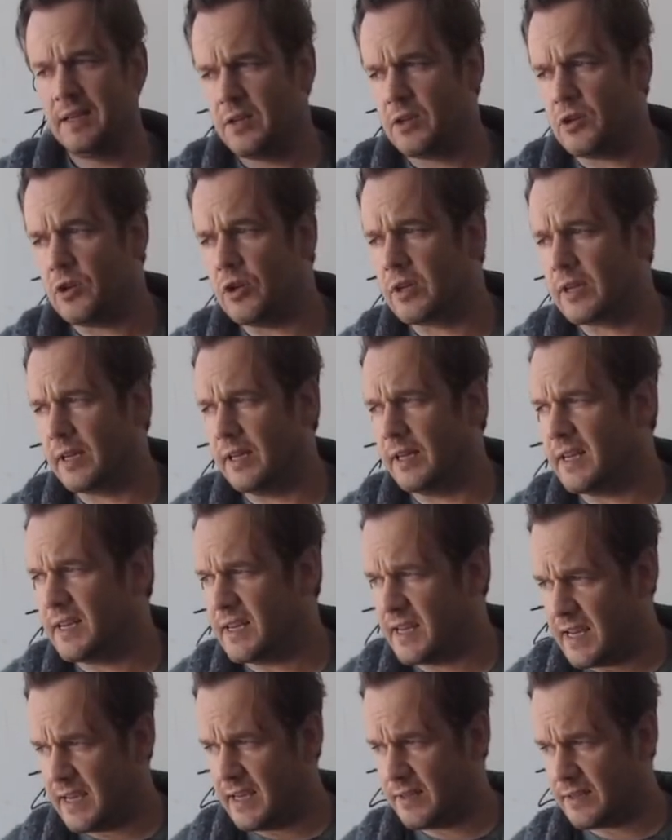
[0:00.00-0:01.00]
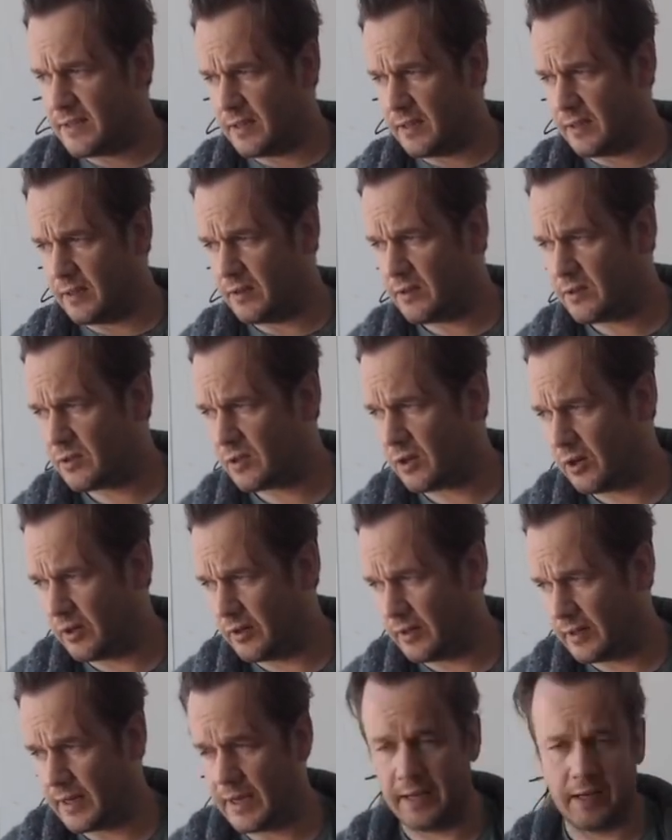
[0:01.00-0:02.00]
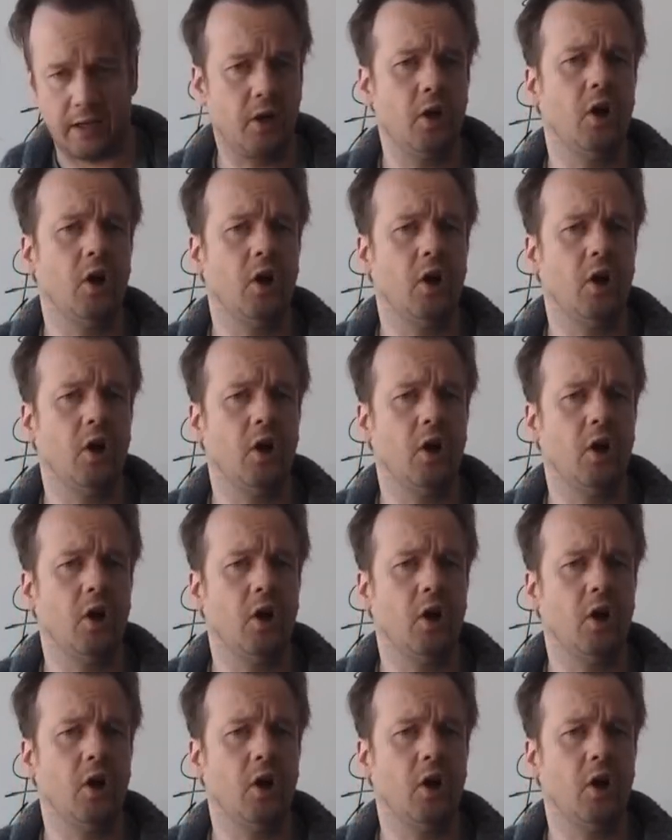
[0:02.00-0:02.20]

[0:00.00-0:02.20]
you can engage in certain kind of